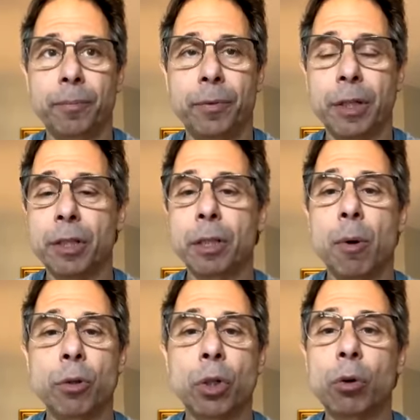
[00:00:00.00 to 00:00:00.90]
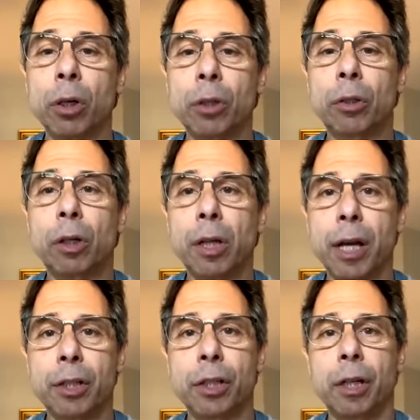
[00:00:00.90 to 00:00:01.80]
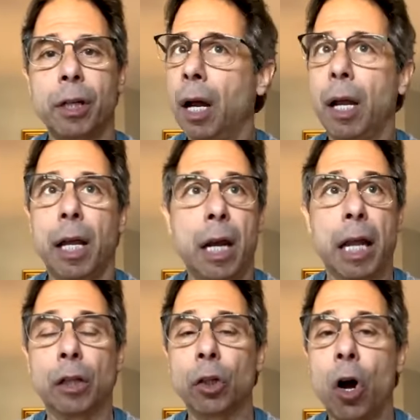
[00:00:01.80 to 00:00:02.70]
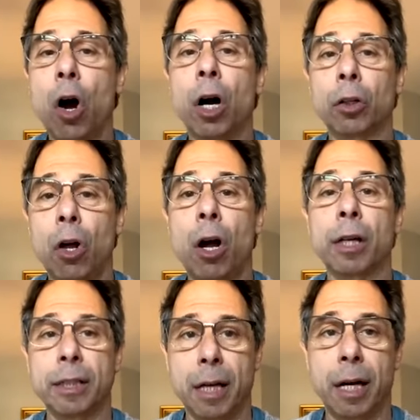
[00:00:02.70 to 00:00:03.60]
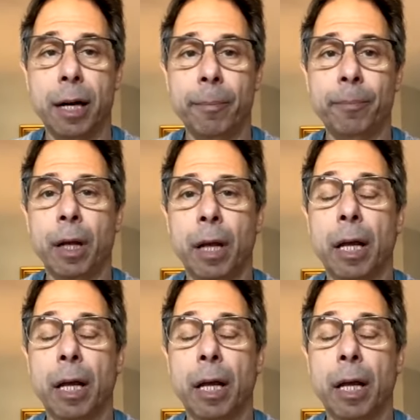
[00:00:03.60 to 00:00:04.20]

This is the most critical election in a long, long time,